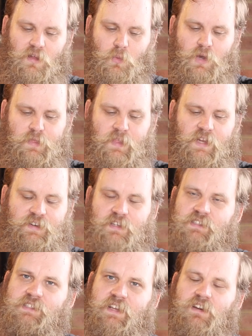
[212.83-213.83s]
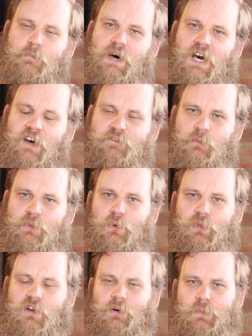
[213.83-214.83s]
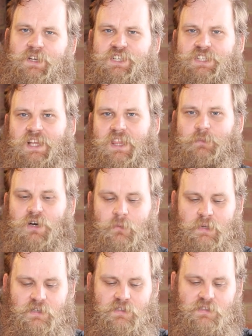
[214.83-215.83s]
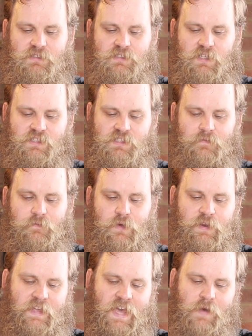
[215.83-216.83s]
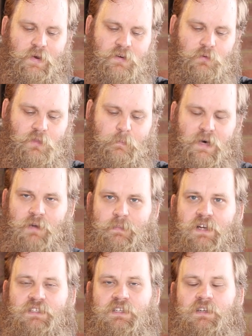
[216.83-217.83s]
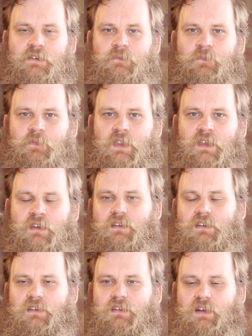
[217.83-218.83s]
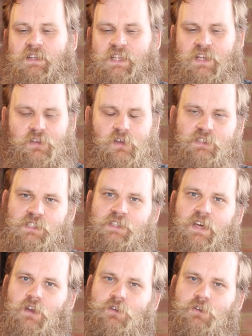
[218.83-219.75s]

One thing that does set it apart from all the competition at the moment, such as the Verney Carron or the Bushmeister, is that it uses that